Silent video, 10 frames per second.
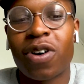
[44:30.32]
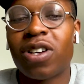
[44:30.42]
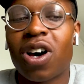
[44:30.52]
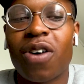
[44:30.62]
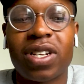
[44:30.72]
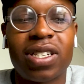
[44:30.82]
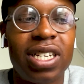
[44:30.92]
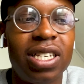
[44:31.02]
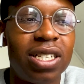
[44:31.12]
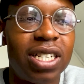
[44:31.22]
first half of
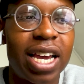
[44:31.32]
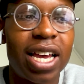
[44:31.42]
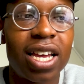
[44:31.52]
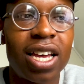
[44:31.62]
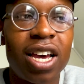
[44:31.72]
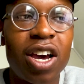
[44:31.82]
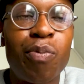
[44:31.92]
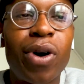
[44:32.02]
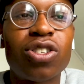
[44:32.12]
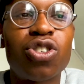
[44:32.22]
the season, yeah.
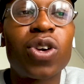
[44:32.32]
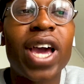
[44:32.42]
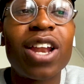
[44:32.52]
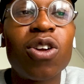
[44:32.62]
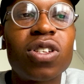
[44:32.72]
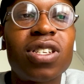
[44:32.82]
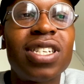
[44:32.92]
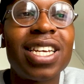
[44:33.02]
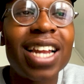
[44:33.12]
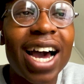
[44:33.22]
But you
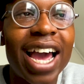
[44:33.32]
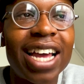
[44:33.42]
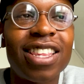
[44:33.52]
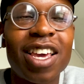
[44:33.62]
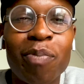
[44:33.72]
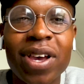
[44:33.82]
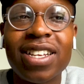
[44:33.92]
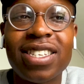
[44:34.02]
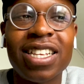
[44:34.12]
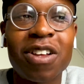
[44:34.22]
cannot deny the
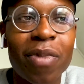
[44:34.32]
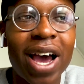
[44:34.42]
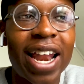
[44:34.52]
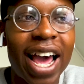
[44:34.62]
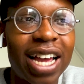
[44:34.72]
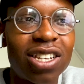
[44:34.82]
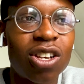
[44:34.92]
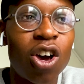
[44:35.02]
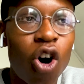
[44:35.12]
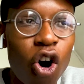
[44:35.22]
ability the man
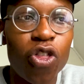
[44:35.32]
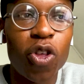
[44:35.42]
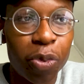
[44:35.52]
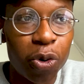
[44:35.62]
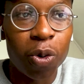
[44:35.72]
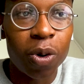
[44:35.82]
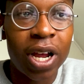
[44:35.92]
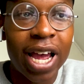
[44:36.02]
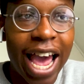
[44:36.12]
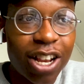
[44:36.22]
has on the
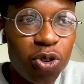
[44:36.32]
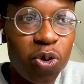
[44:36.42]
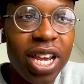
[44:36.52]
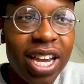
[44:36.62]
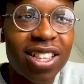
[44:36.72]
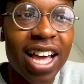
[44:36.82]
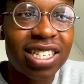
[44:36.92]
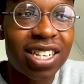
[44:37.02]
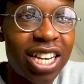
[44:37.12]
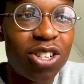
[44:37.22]
ball, and you need
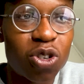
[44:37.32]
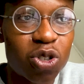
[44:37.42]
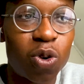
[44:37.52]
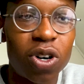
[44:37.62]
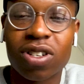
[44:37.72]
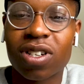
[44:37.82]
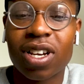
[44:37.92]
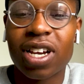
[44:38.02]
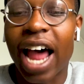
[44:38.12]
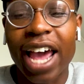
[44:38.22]
that in your squad.
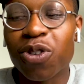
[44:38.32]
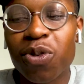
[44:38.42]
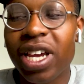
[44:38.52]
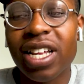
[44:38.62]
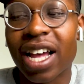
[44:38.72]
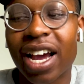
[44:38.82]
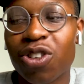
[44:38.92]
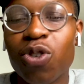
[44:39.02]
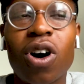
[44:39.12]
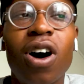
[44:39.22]
Like, you need
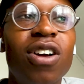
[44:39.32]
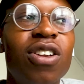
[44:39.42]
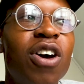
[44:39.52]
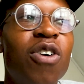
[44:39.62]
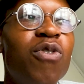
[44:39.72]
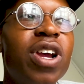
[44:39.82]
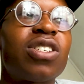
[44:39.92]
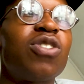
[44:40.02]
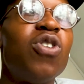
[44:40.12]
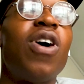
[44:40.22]
that. You can't
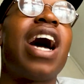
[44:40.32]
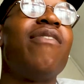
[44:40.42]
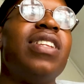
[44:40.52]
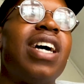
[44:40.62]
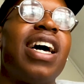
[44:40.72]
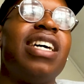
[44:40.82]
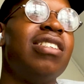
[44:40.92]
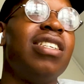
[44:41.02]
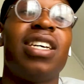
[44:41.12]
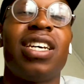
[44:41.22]
risk not having that.
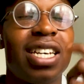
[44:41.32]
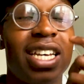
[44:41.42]
And